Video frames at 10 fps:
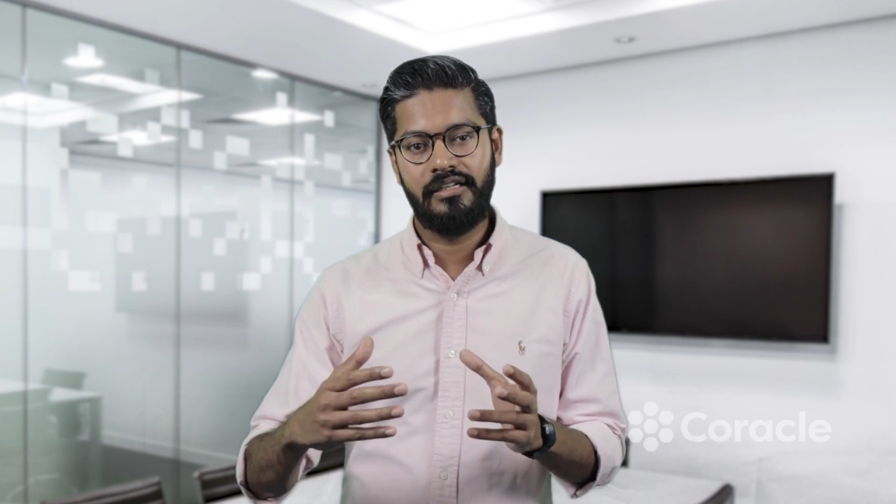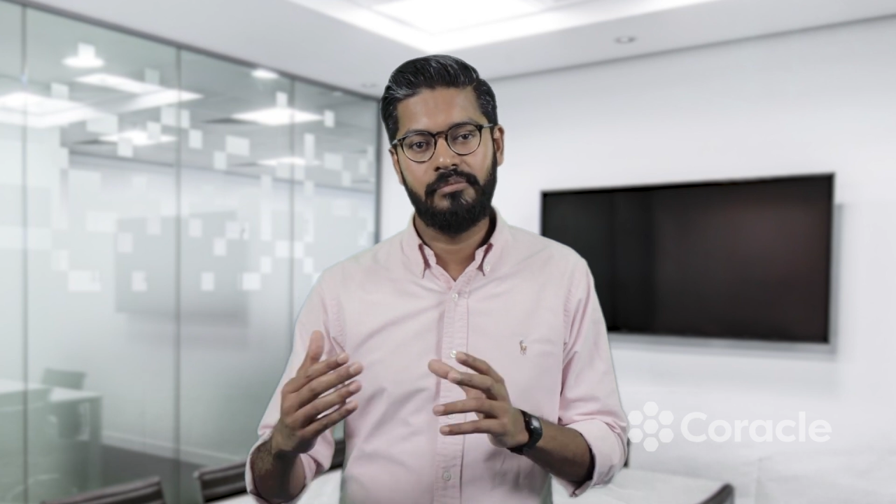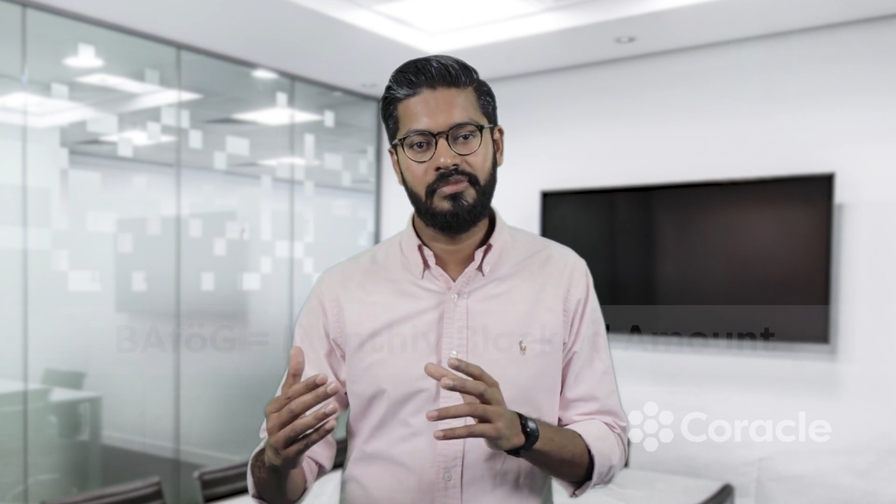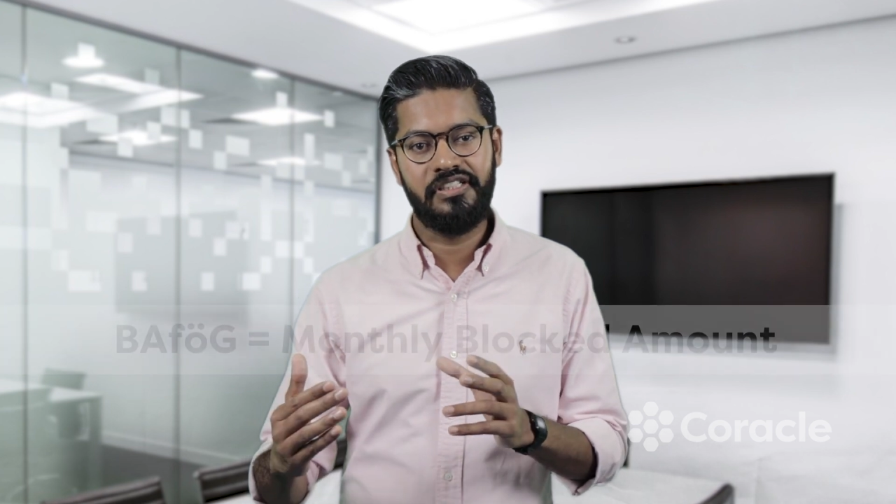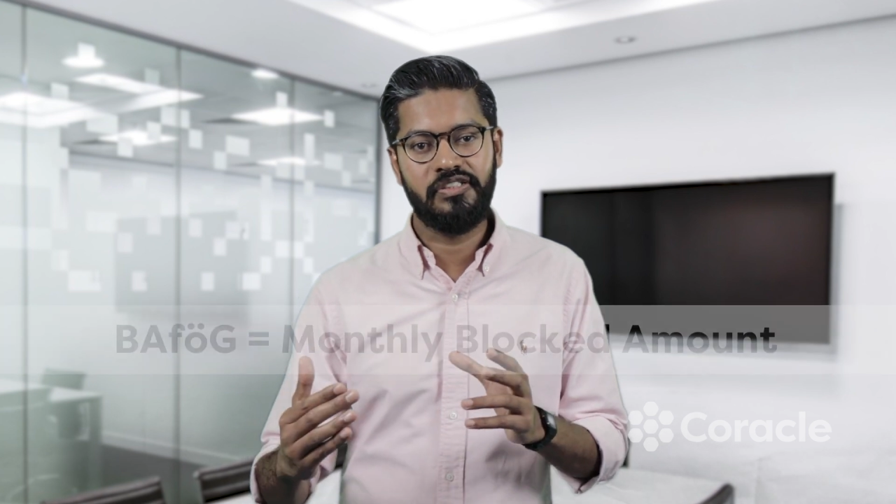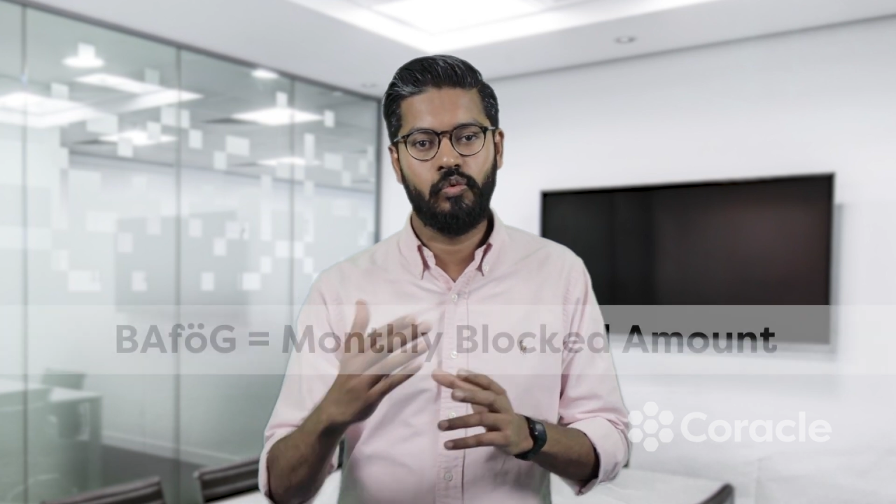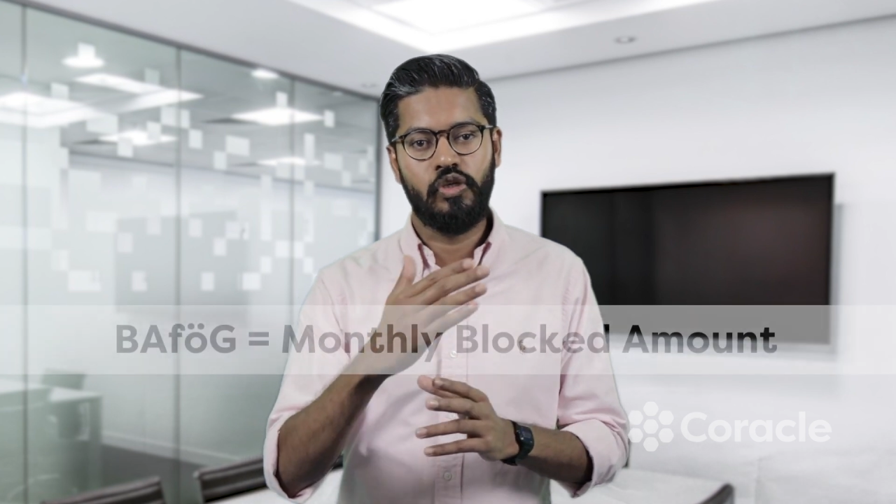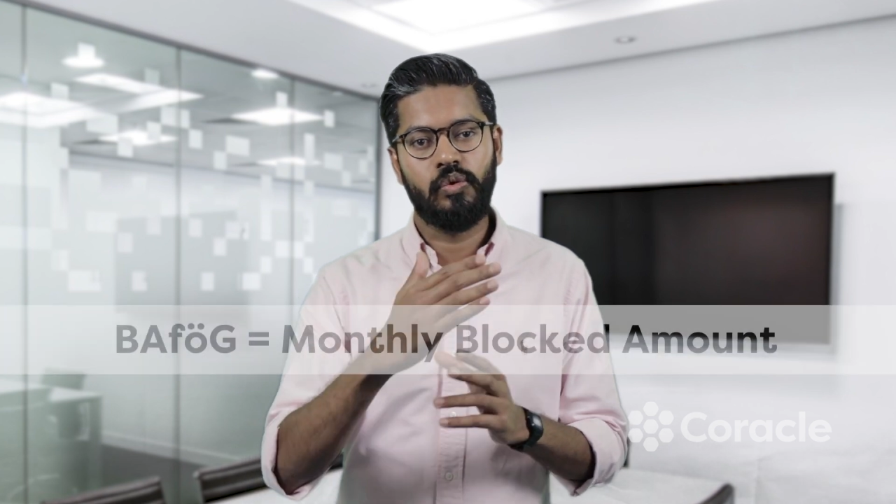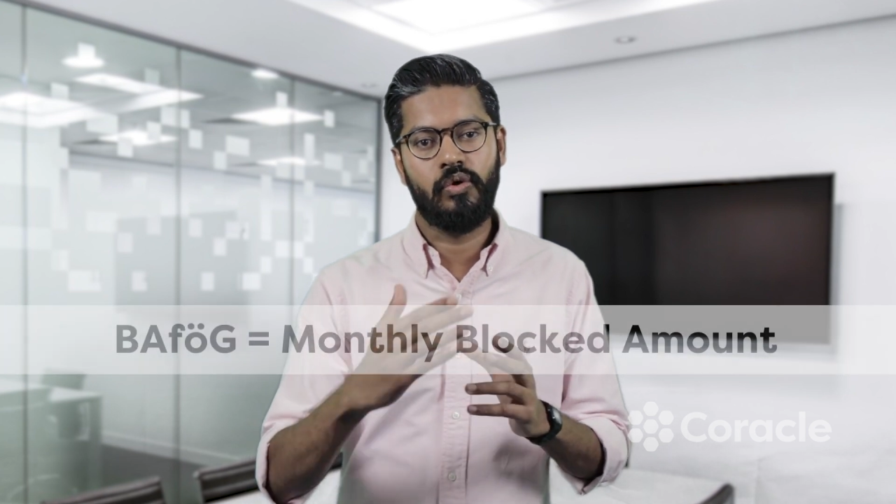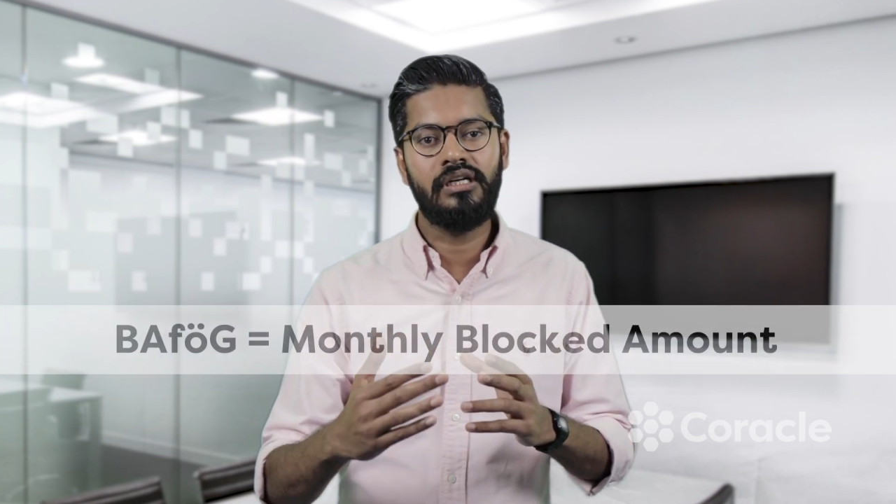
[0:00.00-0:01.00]
limit is
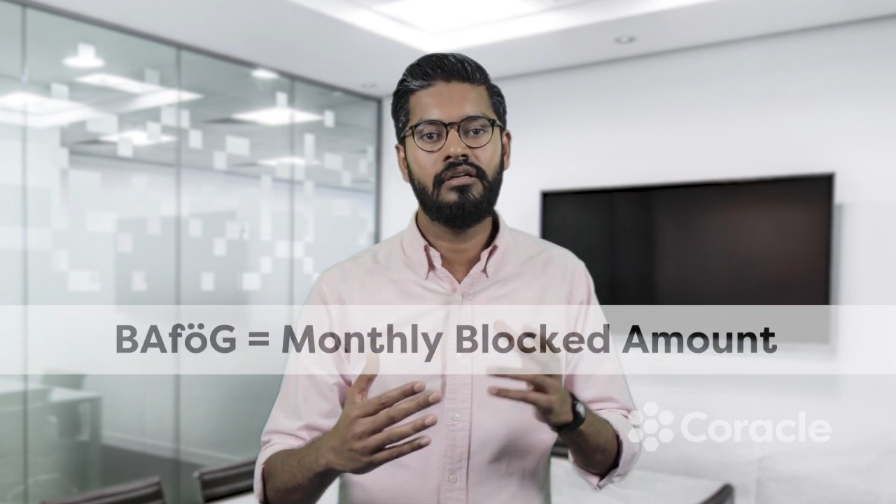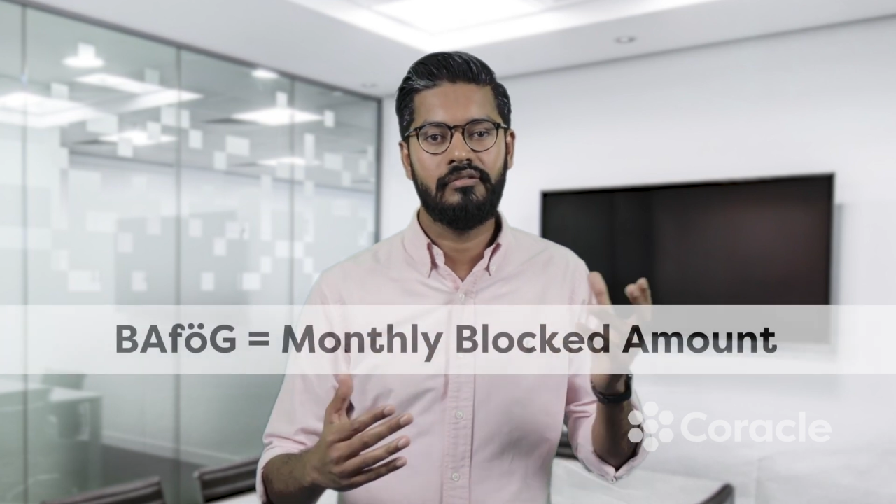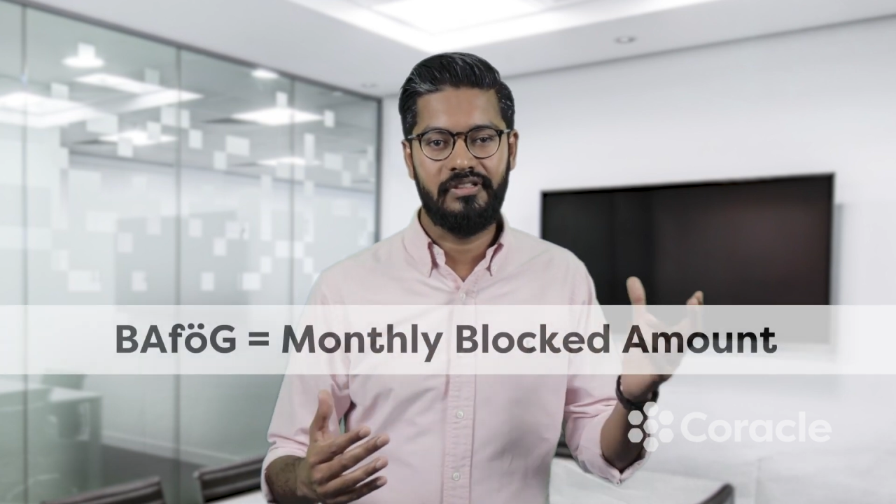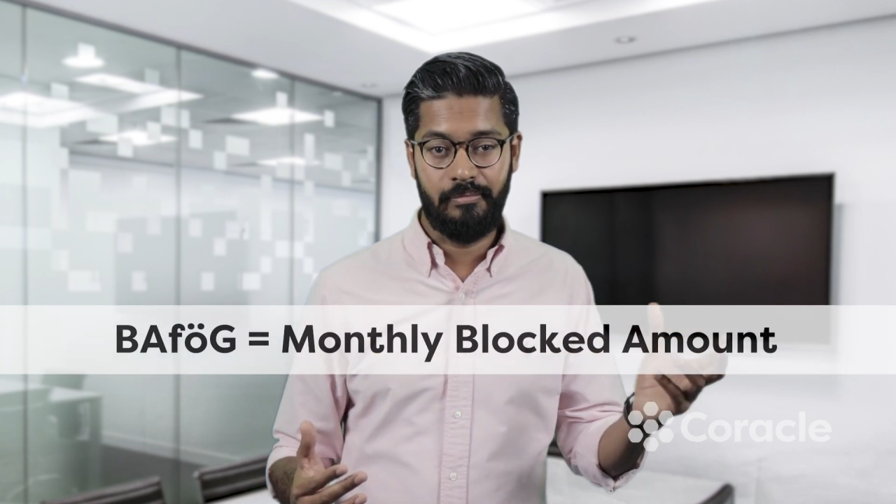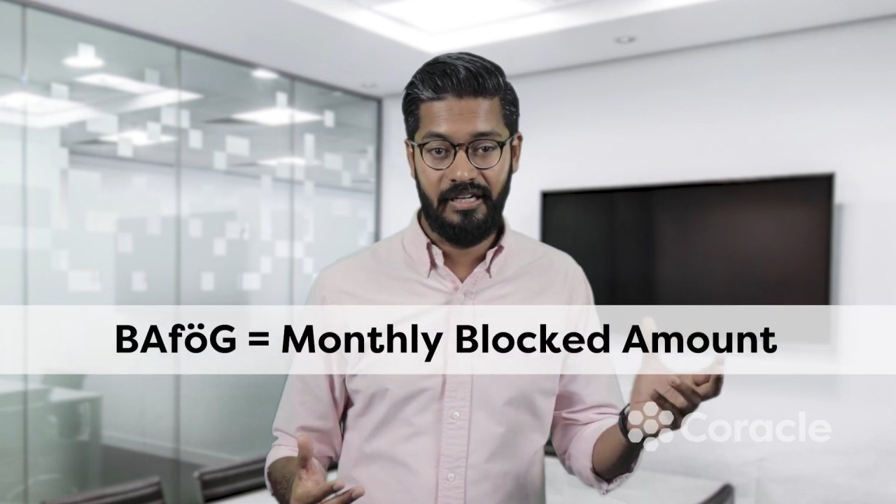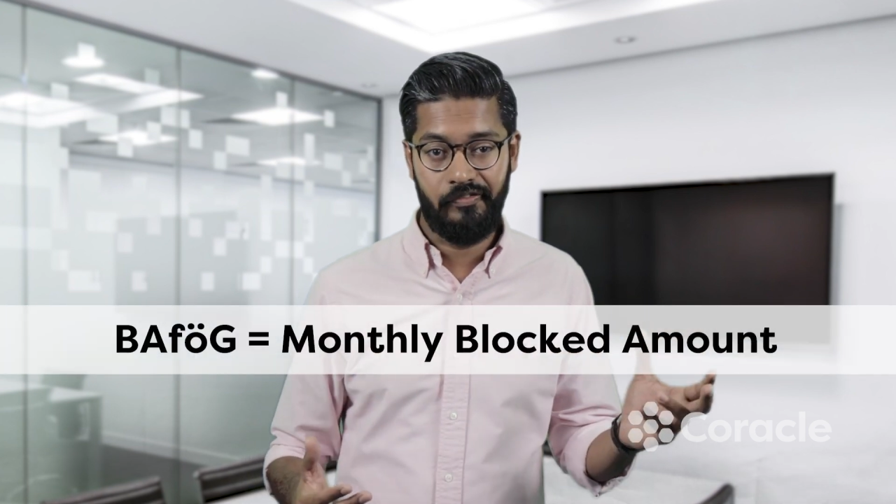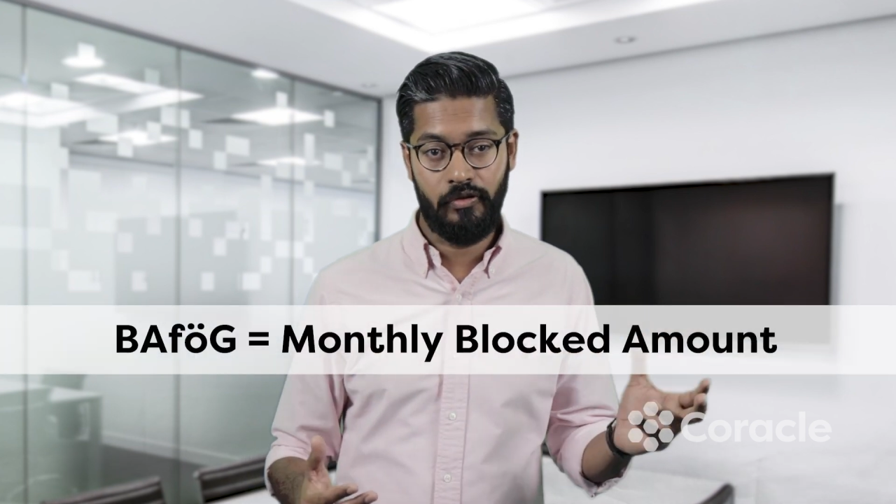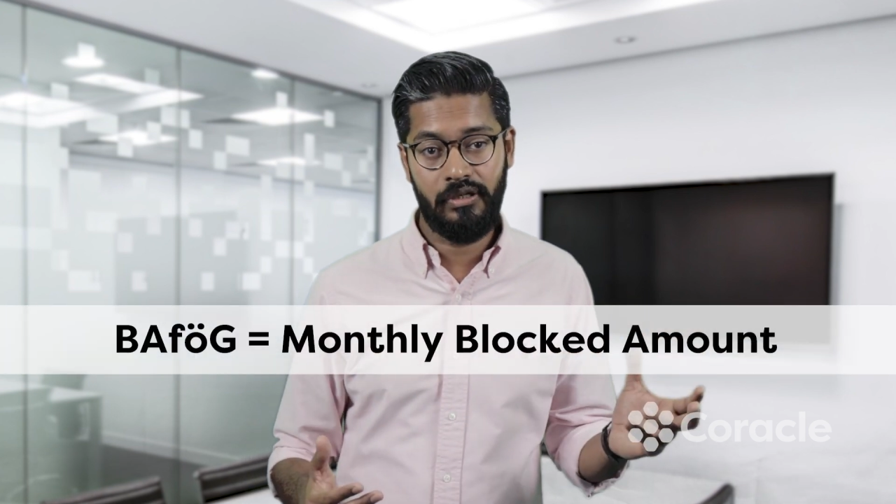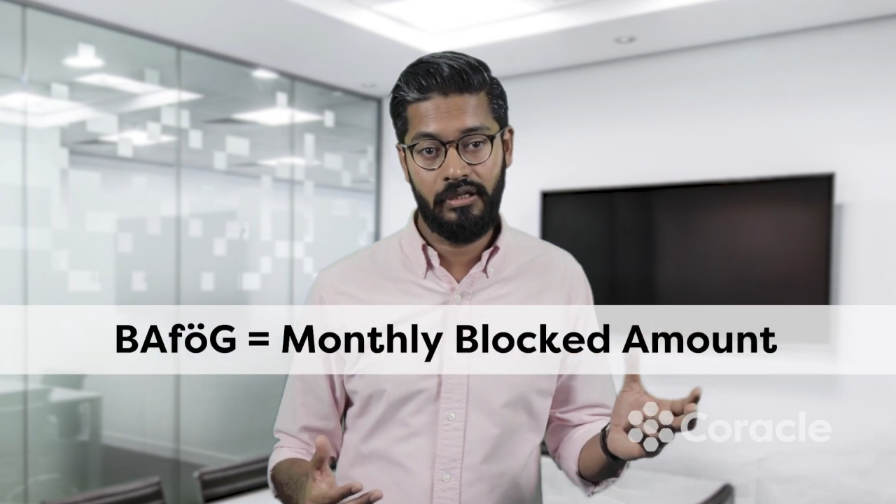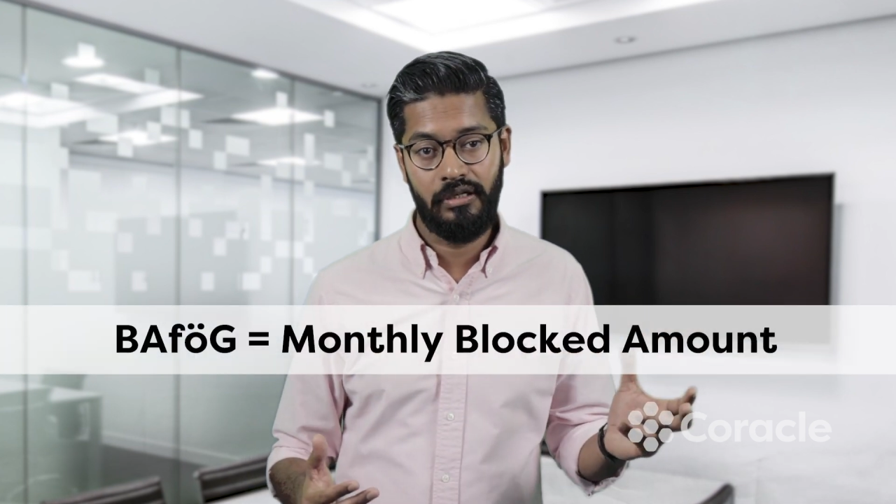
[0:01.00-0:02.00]
1-to-1 with the
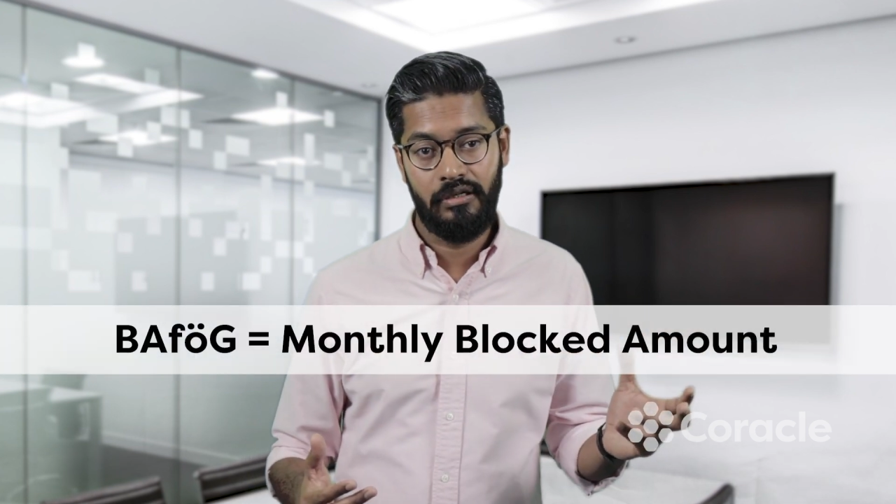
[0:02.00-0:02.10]
BAfög,